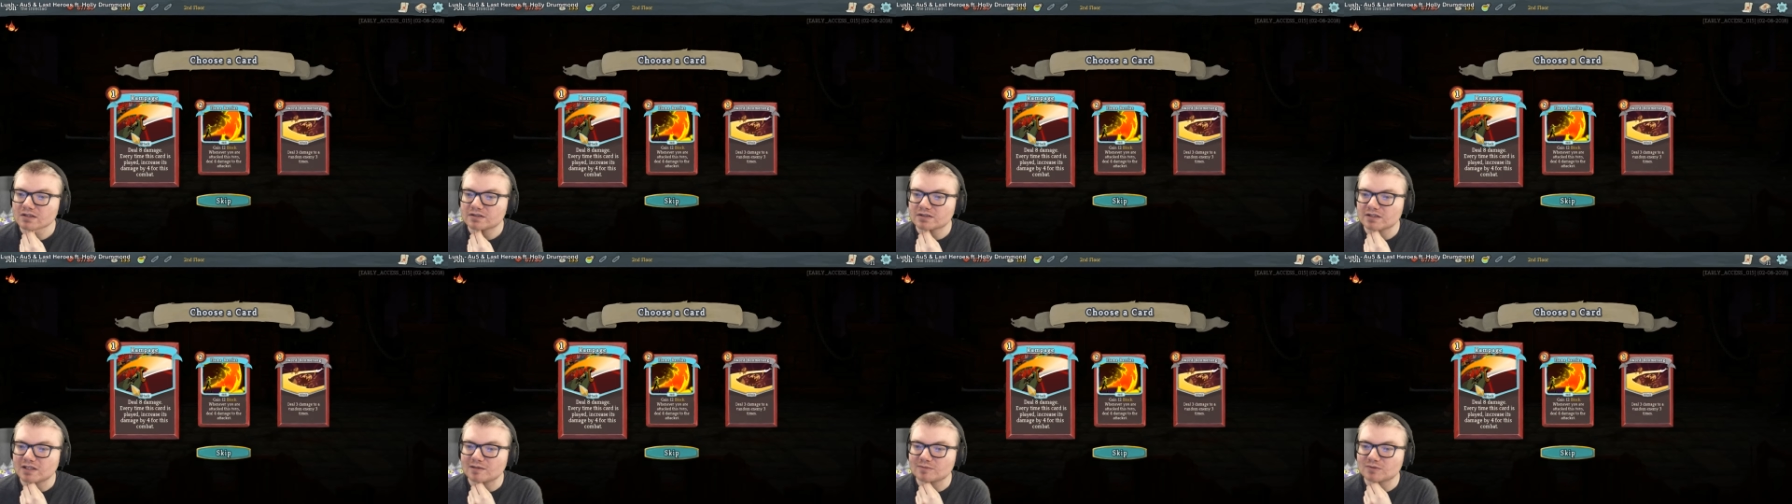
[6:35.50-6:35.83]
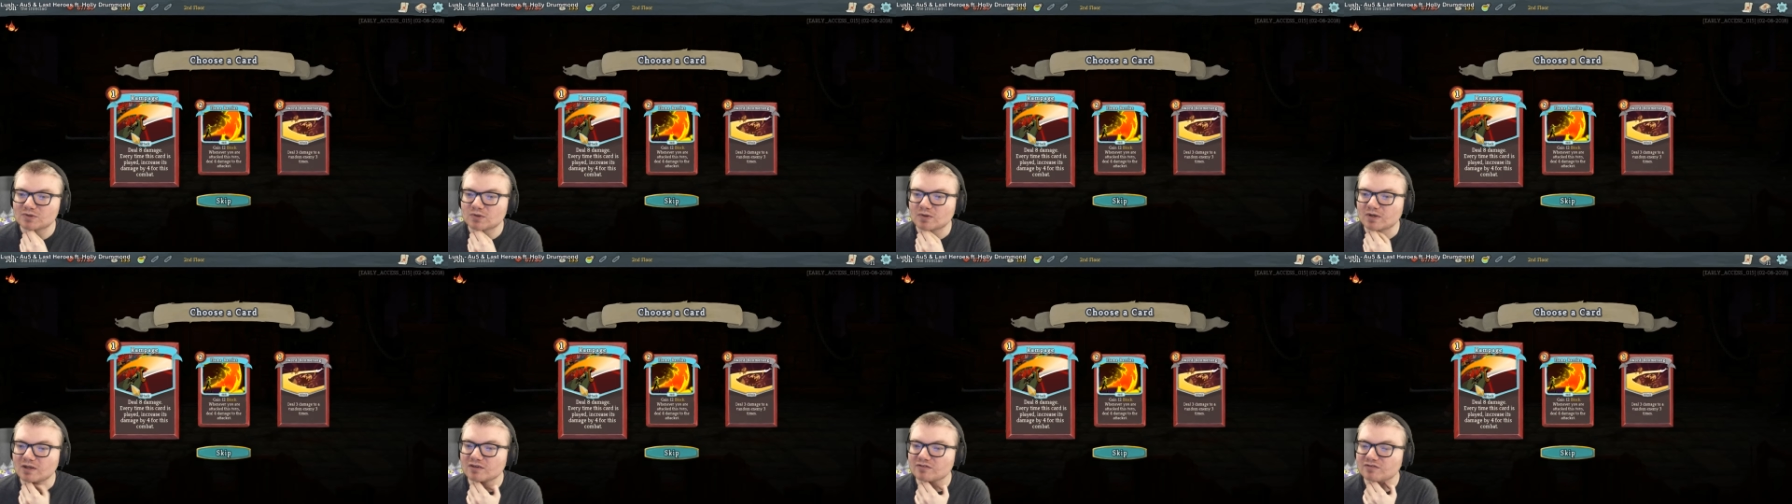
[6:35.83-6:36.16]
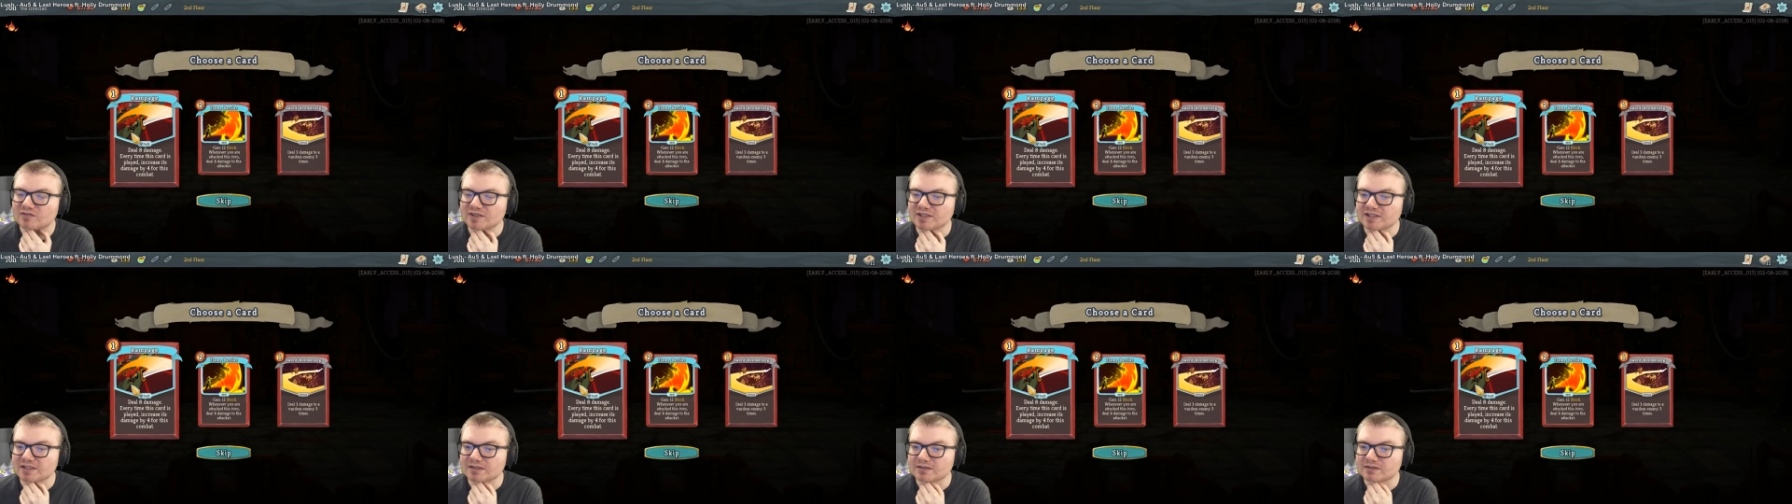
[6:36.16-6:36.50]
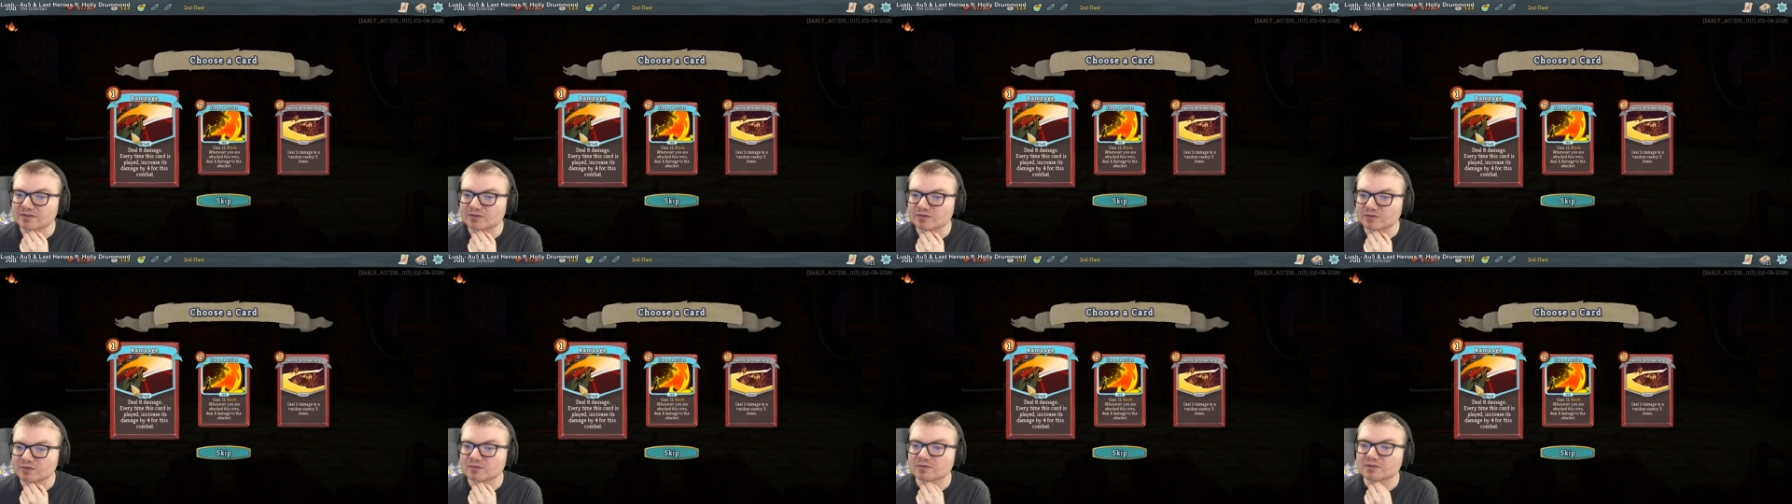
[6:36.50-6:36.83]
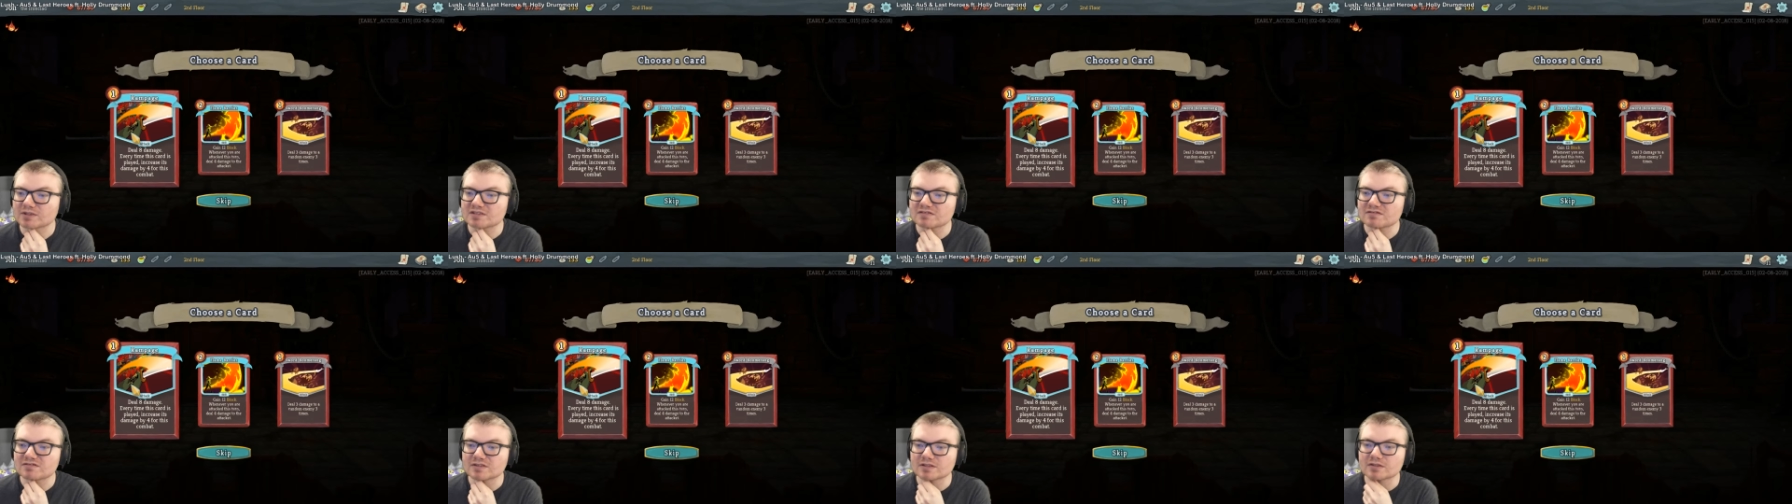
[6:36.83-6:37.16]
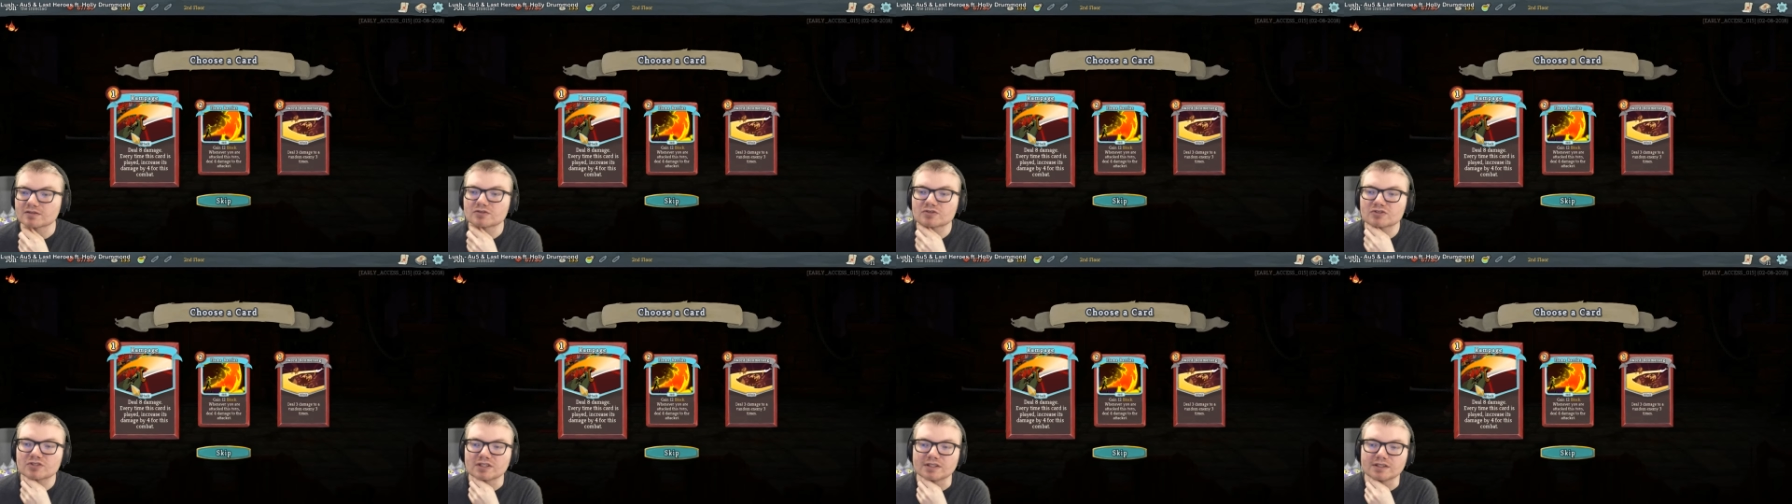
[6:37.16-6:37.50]
Tops qualifying, don't know where he
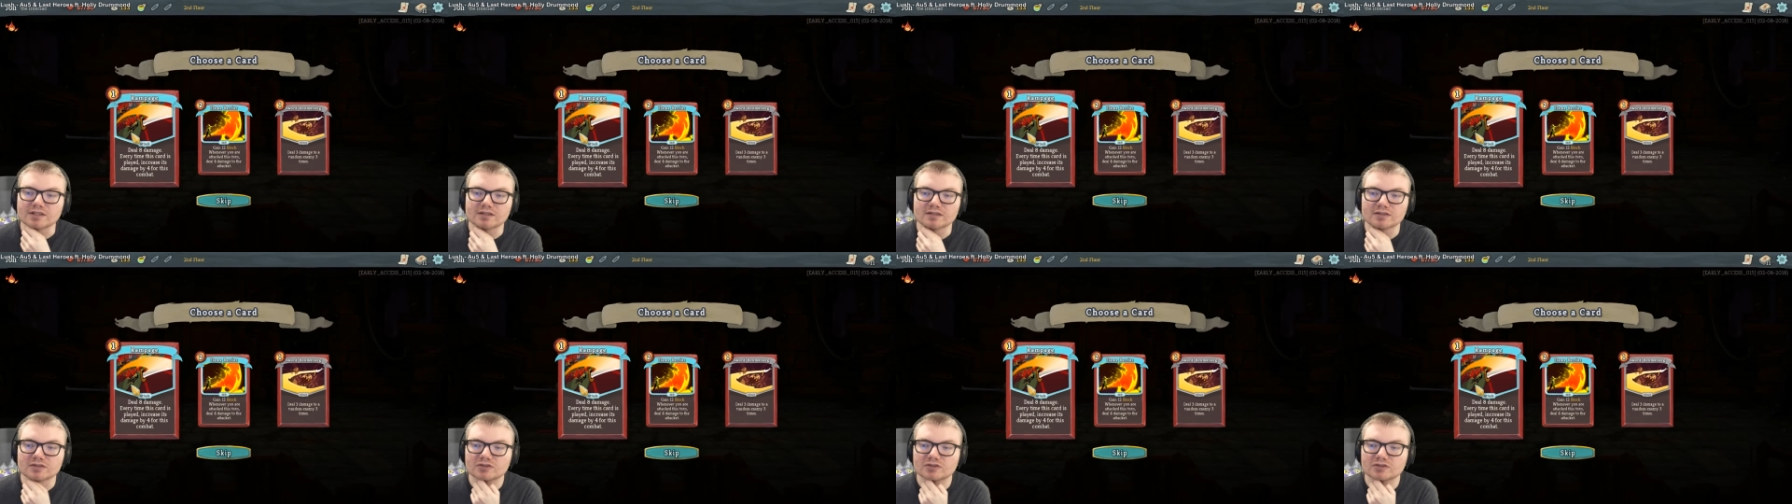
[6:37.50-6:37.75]
finished in